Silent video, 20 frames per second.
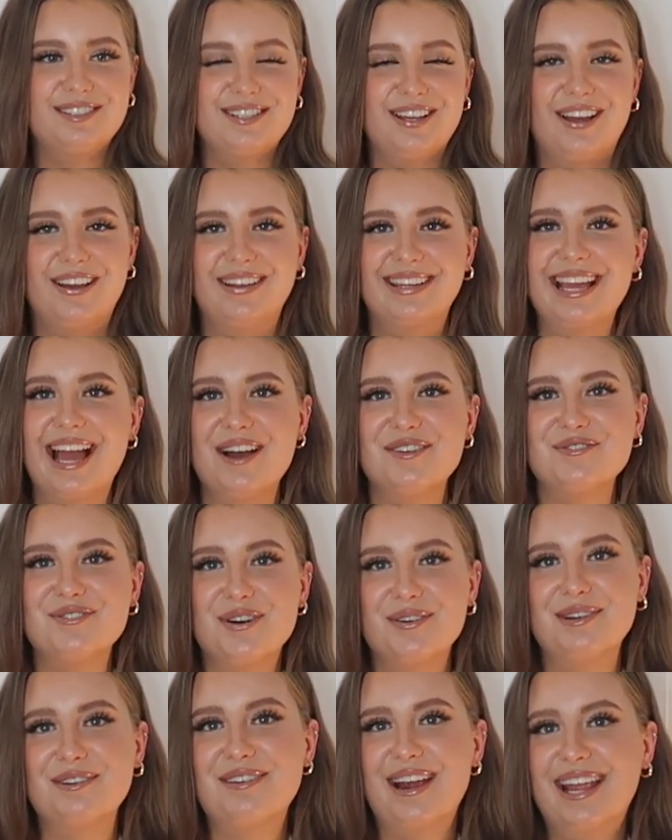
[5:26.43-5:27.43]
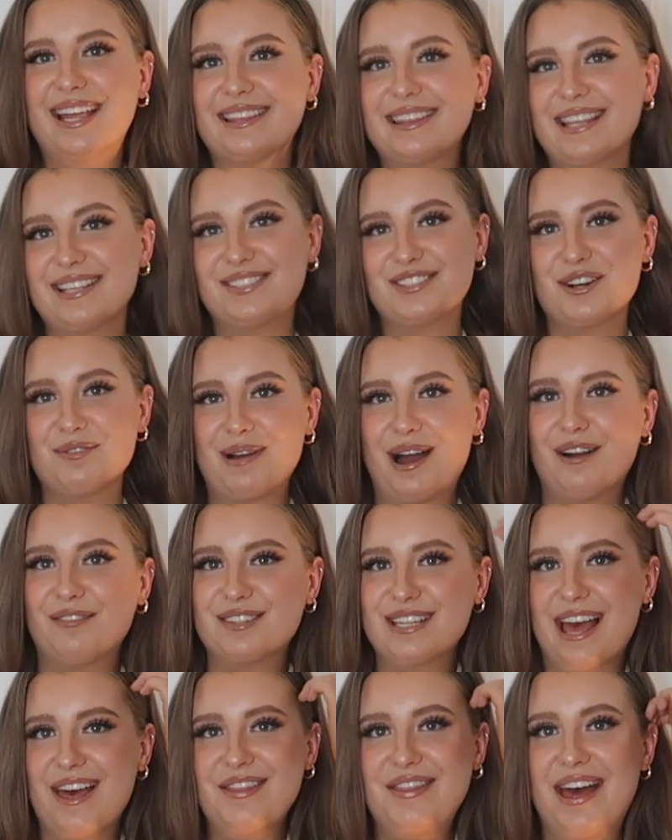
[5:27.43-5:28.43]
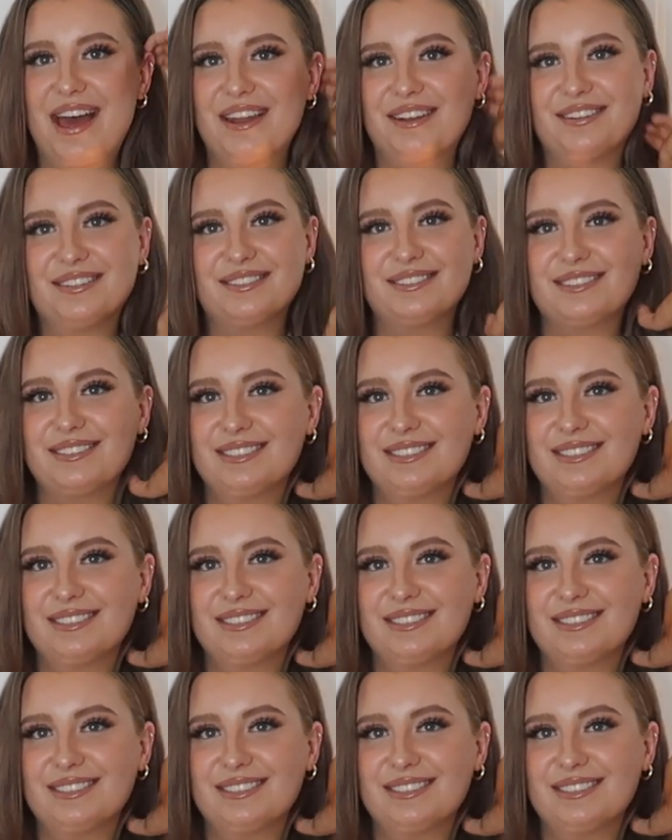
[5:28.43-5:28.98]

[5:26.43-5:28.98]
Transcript: So yeah, what are we rating this top out of 10 then?